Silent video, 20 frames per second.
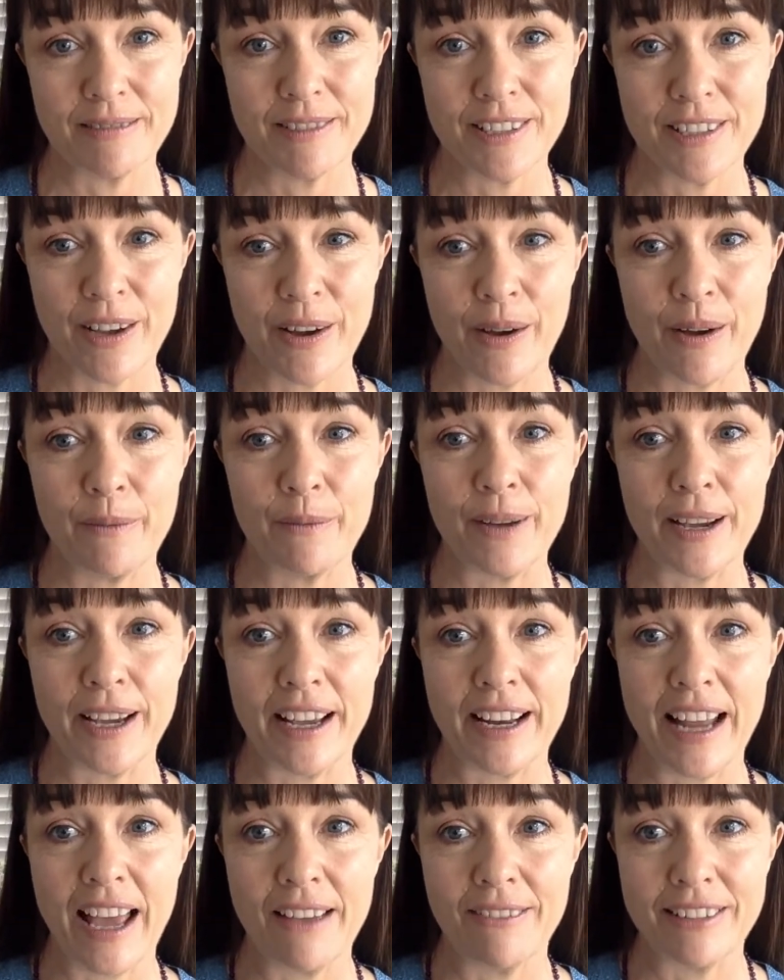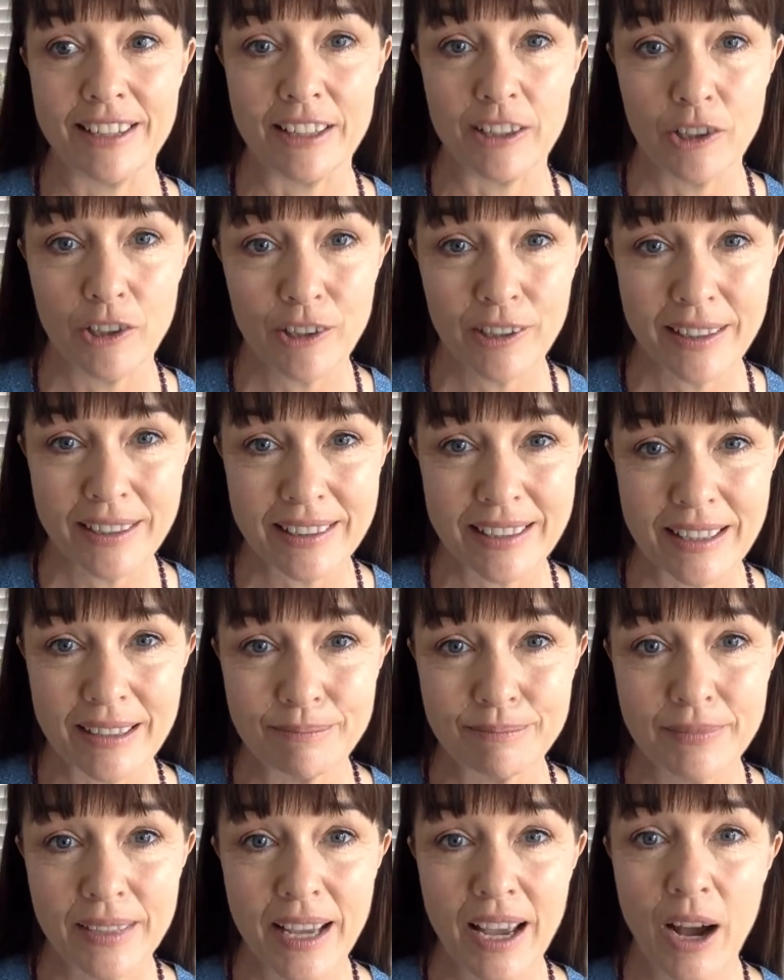So we're going to have a little look at
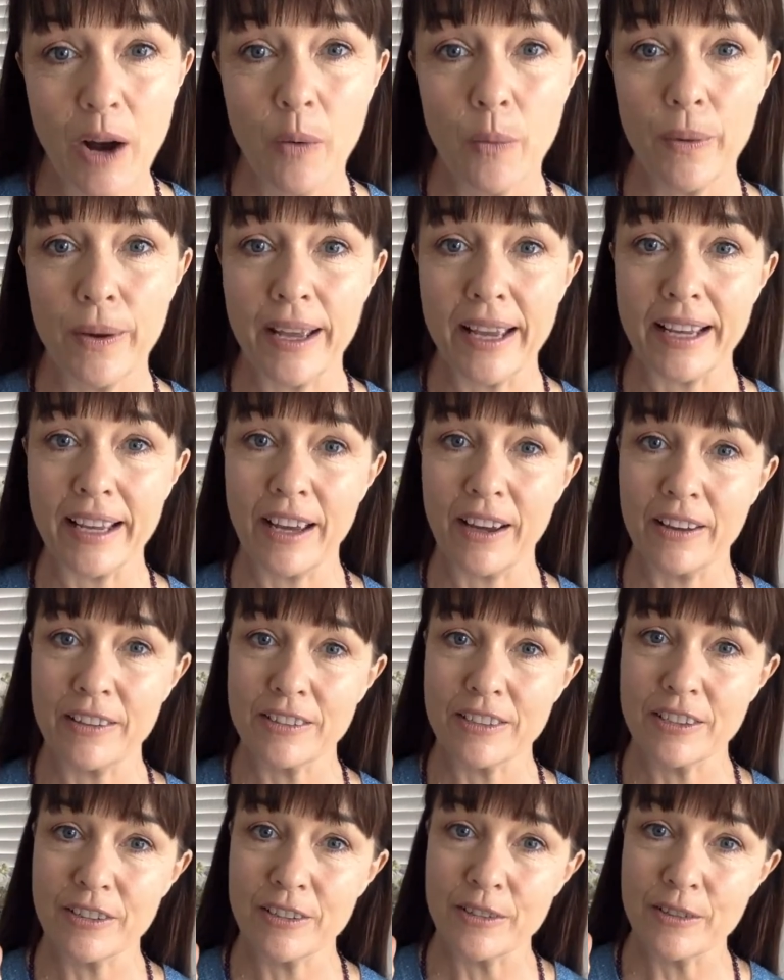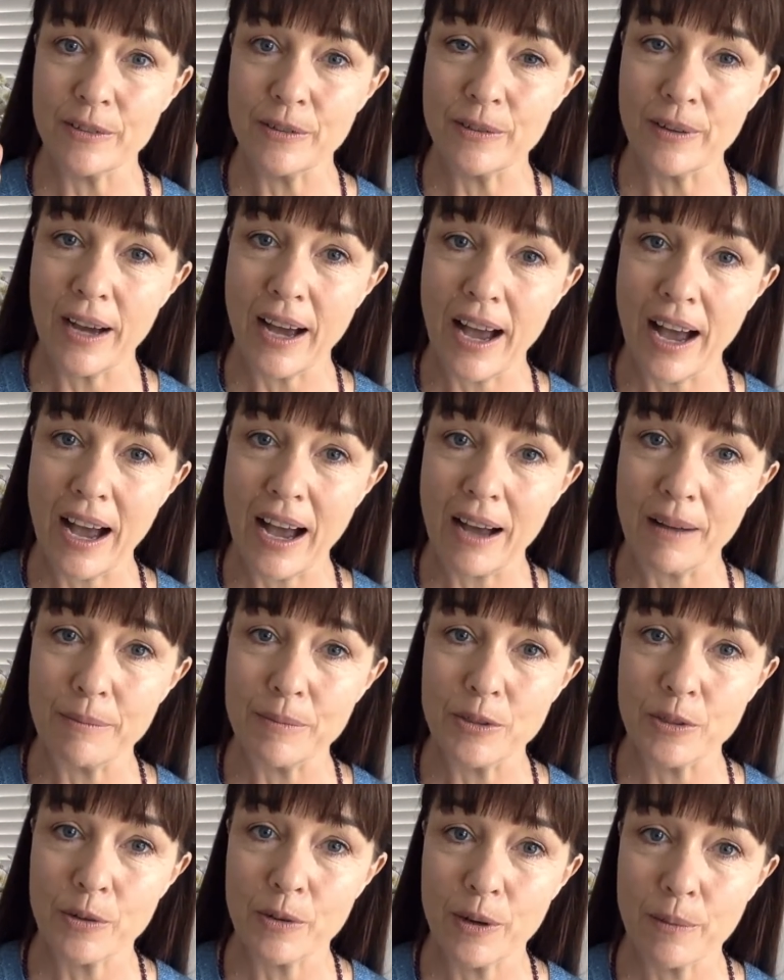them. We're going to
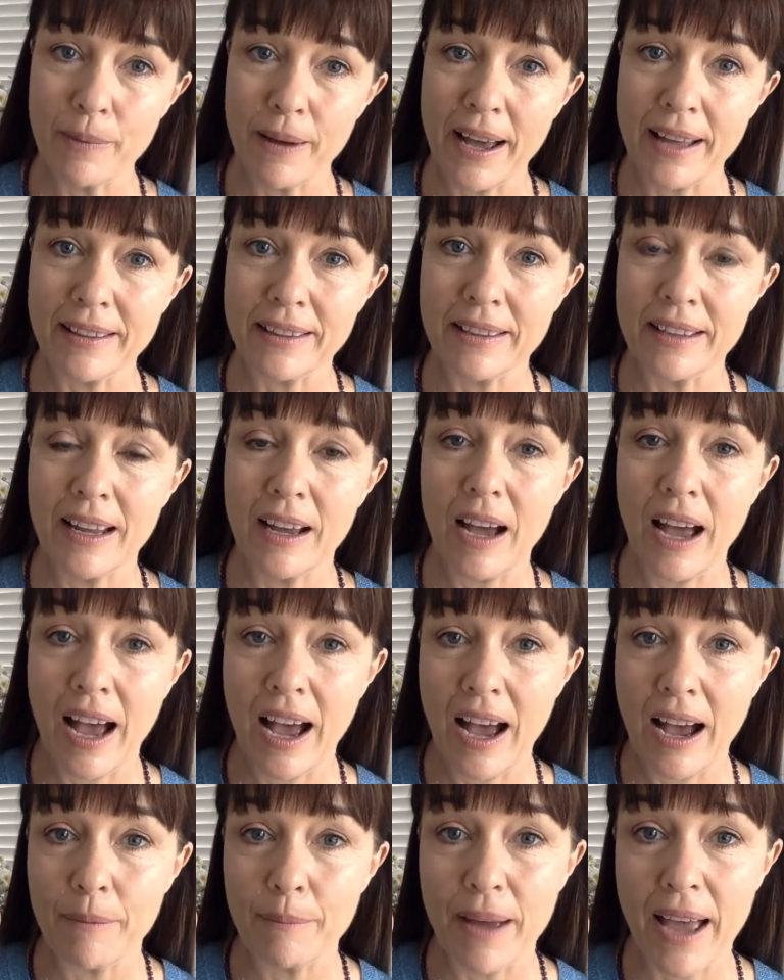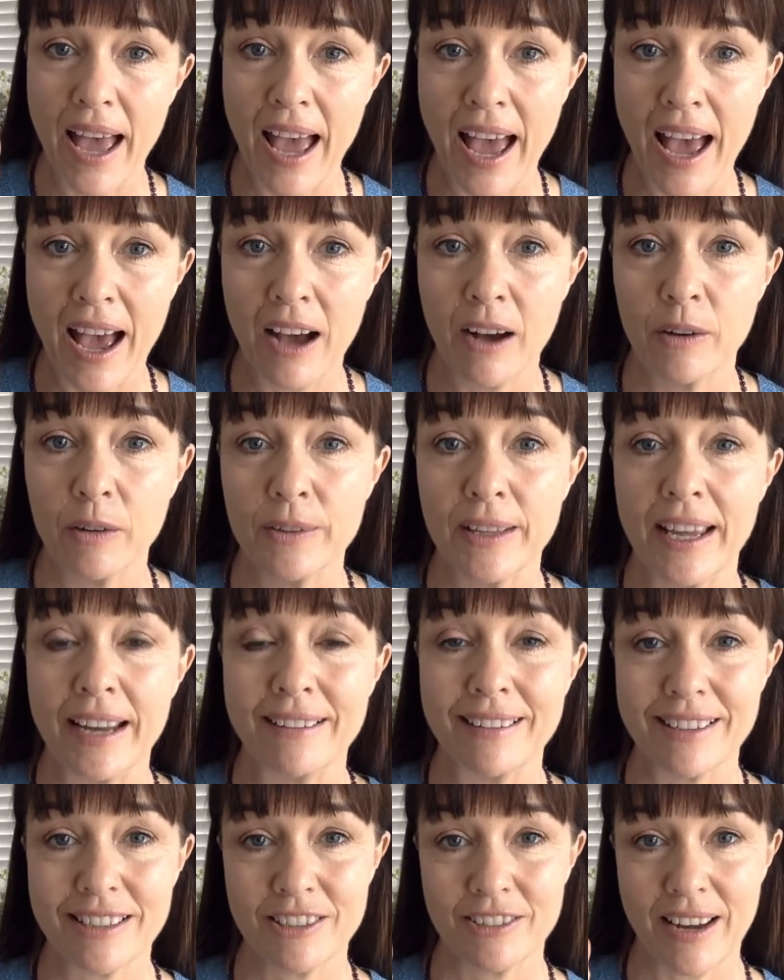talk about how
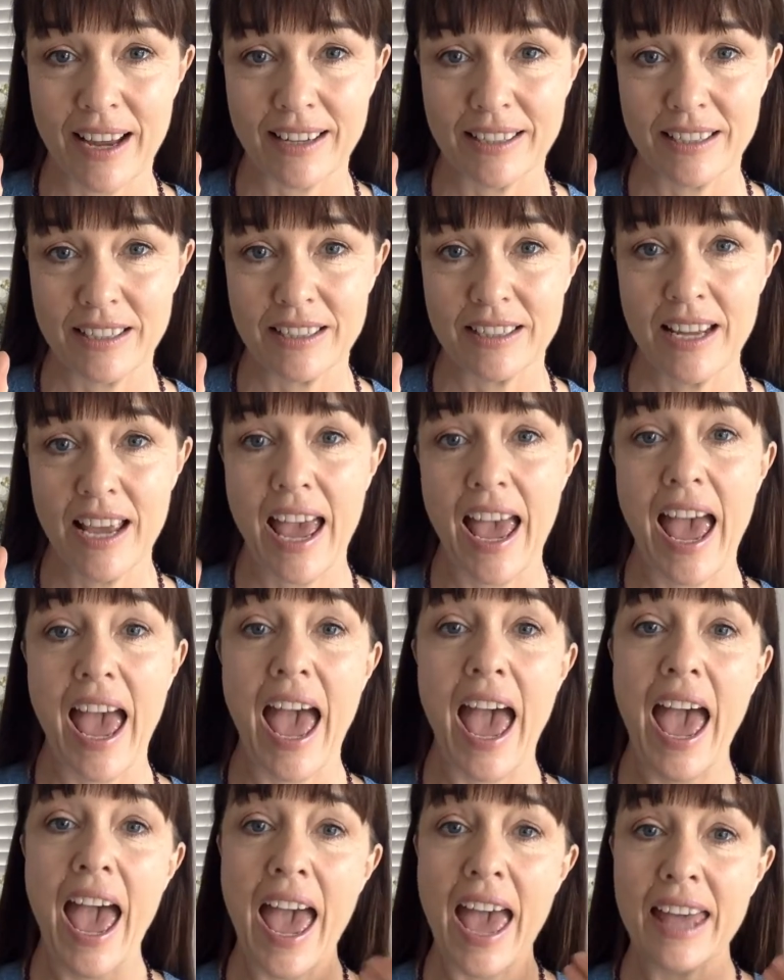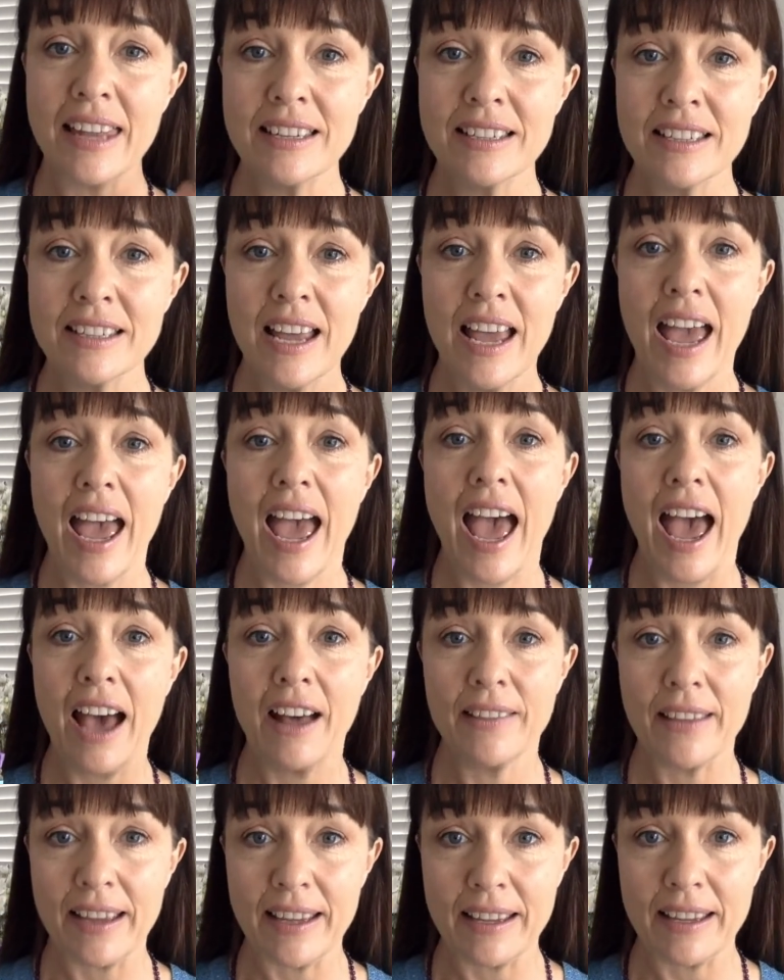they're extracted and
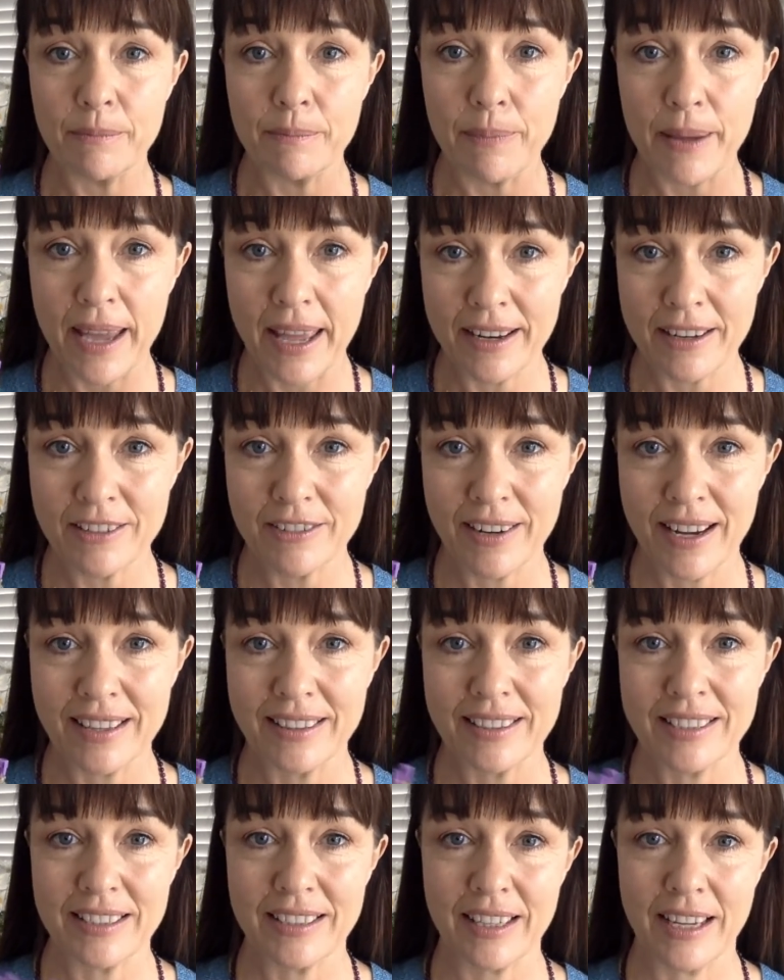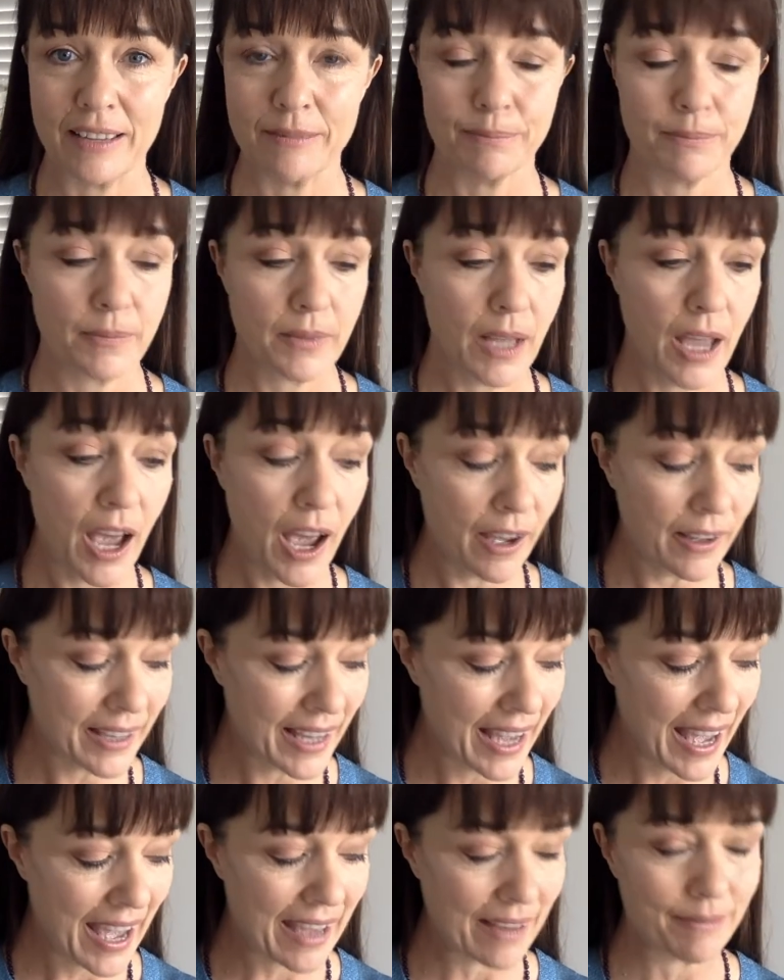how they can penetrate the skin.
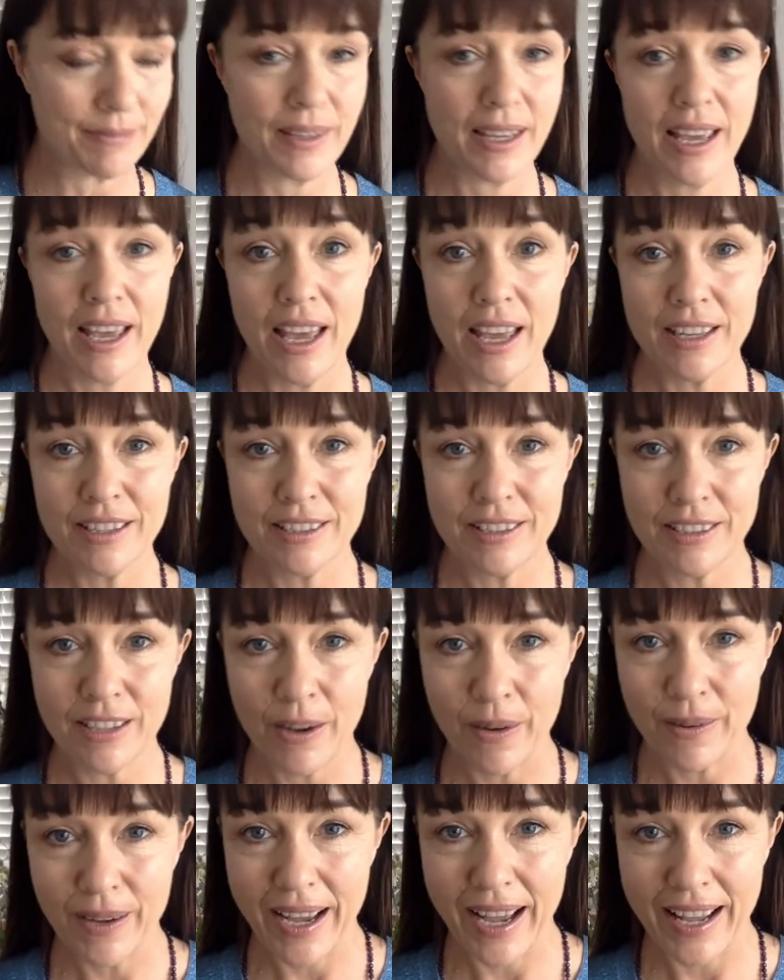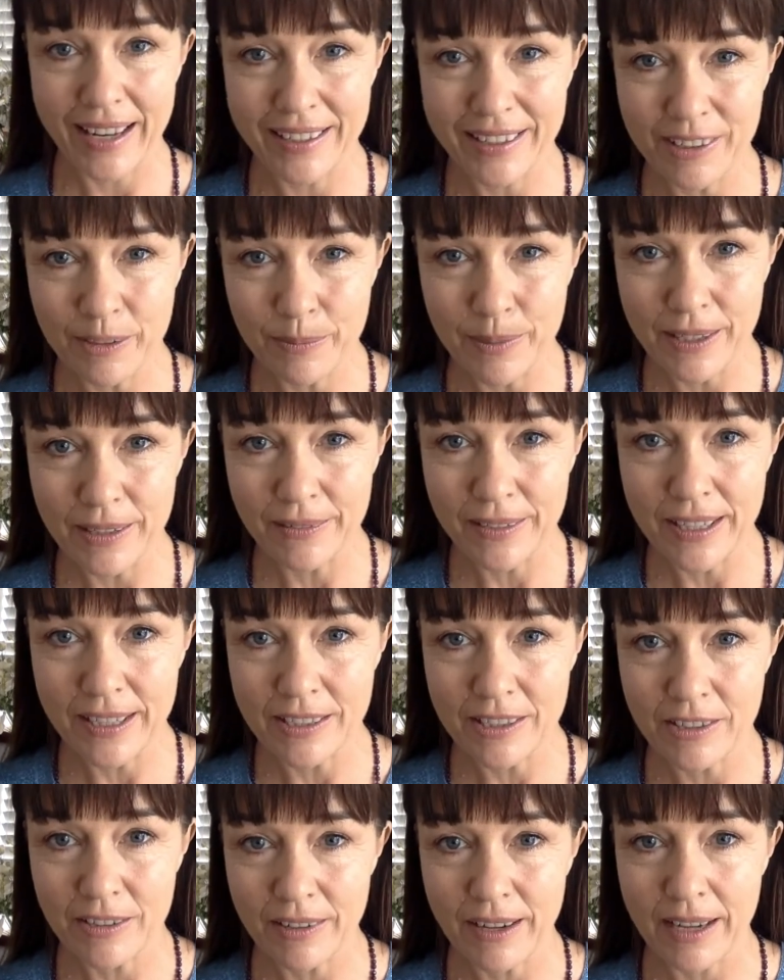Okay, so a little bit of
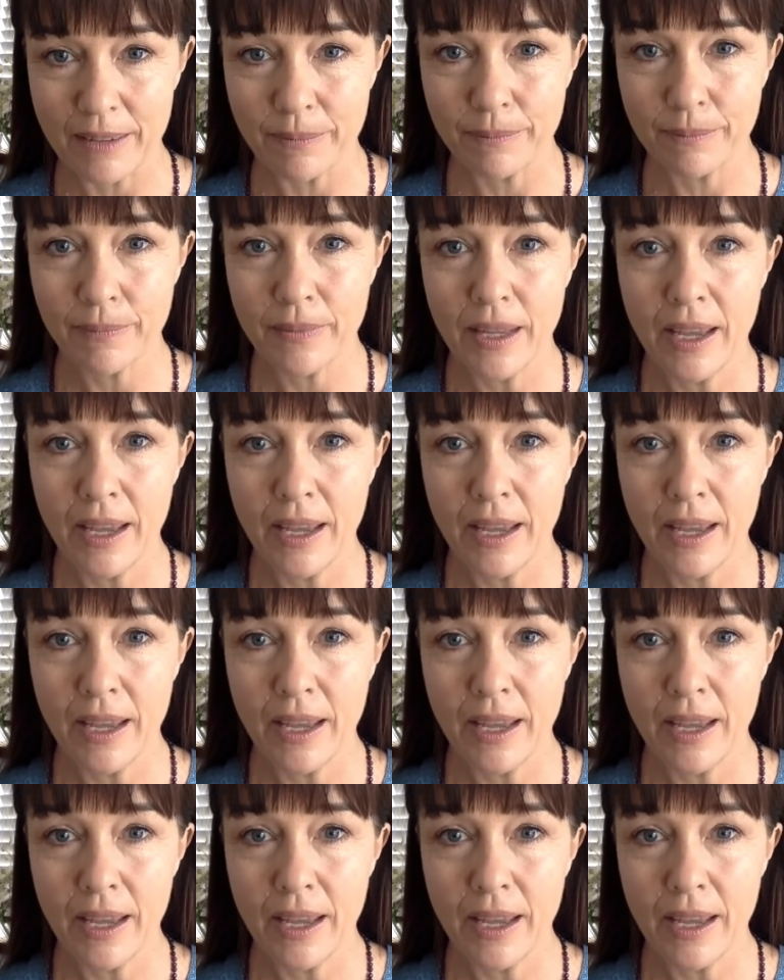history.